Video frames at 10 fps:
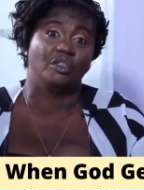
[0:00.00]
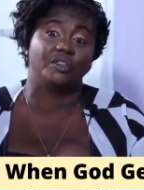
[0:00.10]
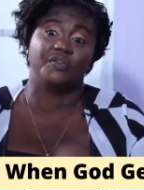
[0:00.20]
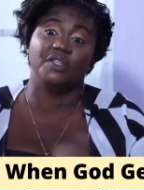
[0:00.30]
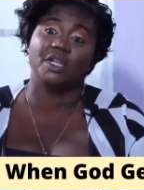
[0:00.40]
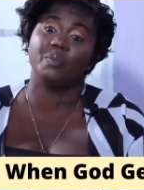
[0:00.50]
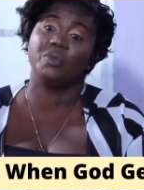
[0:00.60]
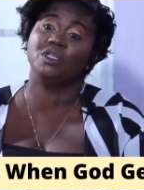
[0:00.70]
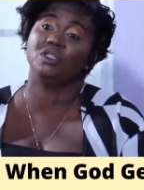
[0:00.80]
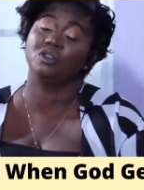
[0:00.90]
I just feel a
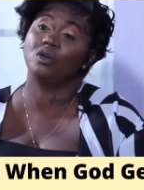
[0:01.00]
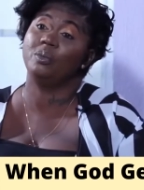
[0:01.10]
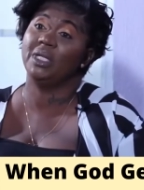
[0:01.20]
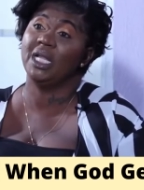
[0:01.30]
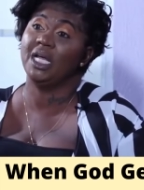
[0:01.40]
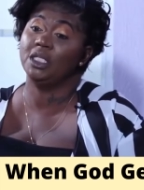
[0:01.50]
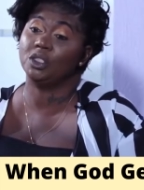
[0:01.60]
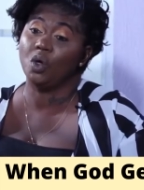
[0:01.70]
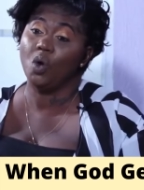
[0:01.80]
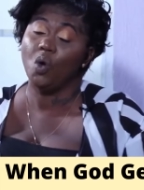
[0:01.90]
breeze just coming like
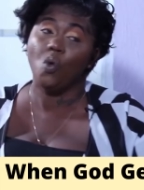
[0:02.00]
this.